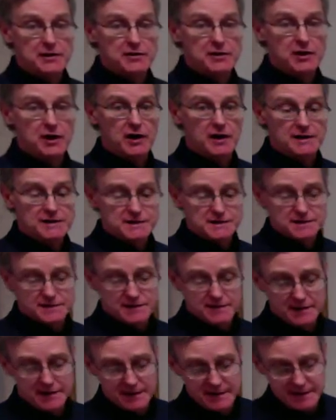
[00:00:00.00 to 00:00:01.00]
costs,
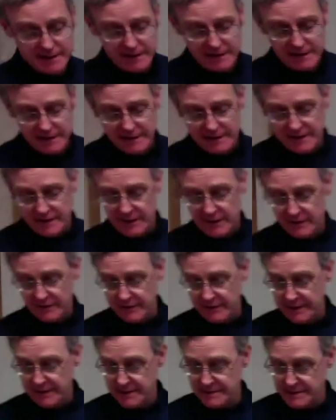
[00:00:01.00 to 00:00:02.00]
although
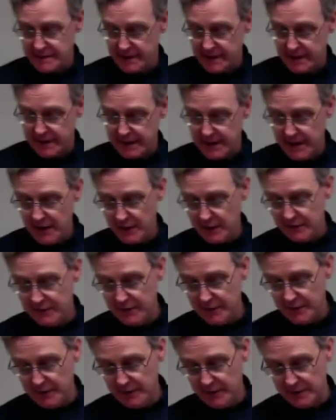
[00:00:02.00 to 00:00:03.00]
it doesn't get carried
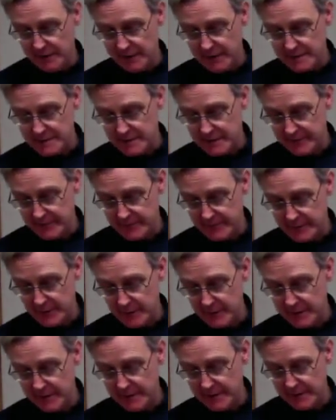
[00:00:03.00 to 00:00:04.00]
very long, does it?
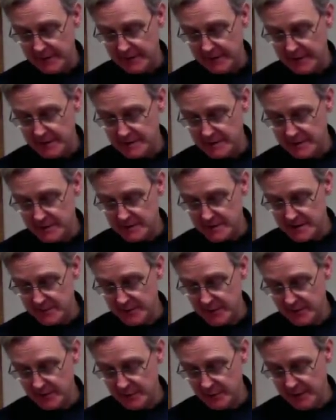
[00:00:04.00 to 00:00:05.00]
Only it gets used up
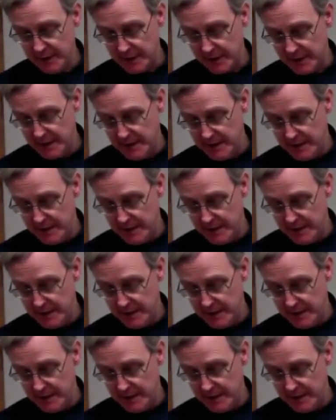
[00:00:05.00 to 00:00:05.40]
every week.